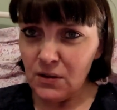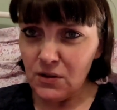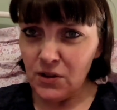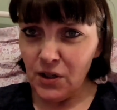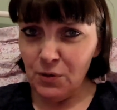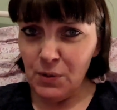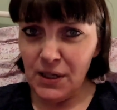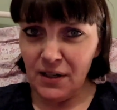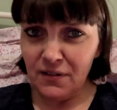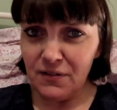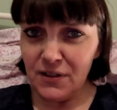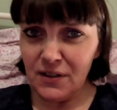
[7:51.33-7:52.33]
So we
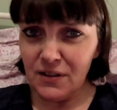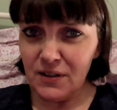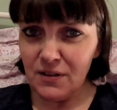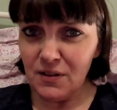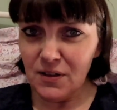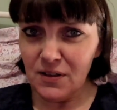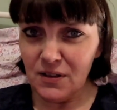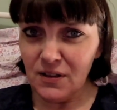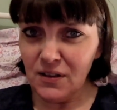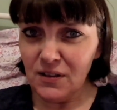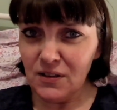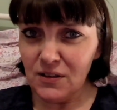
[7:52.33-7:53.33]
have to
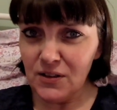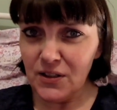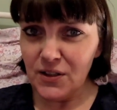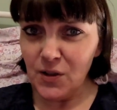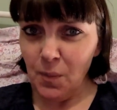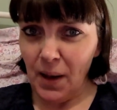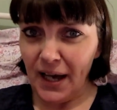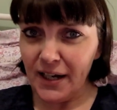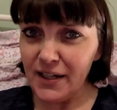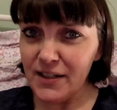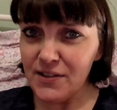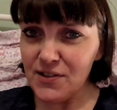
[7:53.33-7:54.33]
look at the
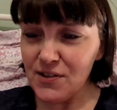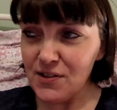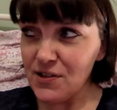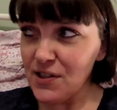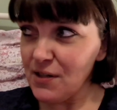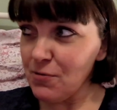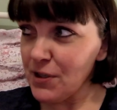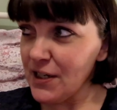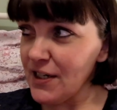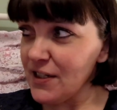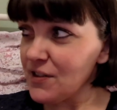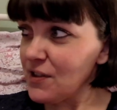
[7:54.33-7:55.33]
packets and see what
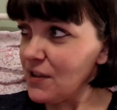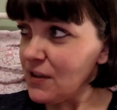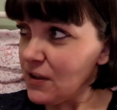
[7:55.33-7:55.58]
it is.